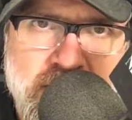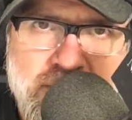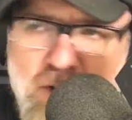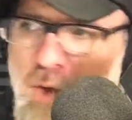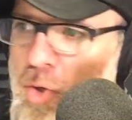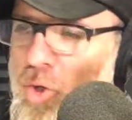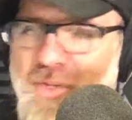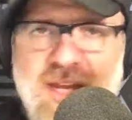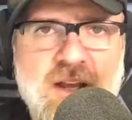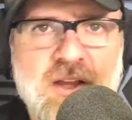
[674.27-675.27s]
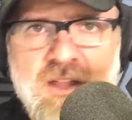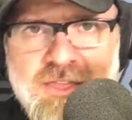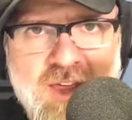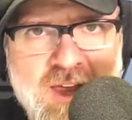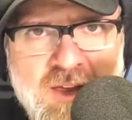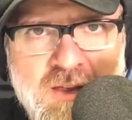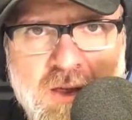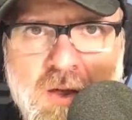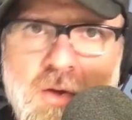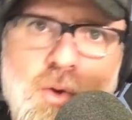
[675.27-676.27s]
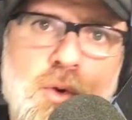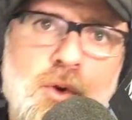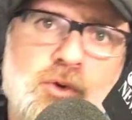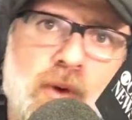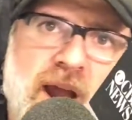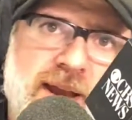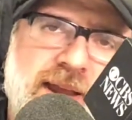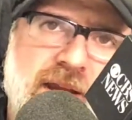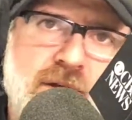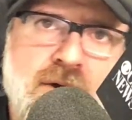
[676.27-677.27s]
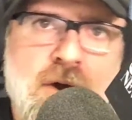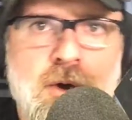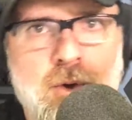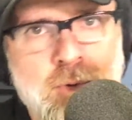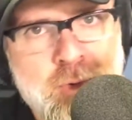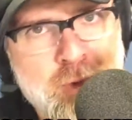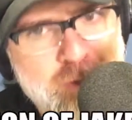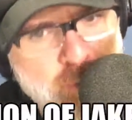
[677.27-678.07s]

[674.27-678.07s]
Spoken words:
the whole kneeling thing, who's right here, who's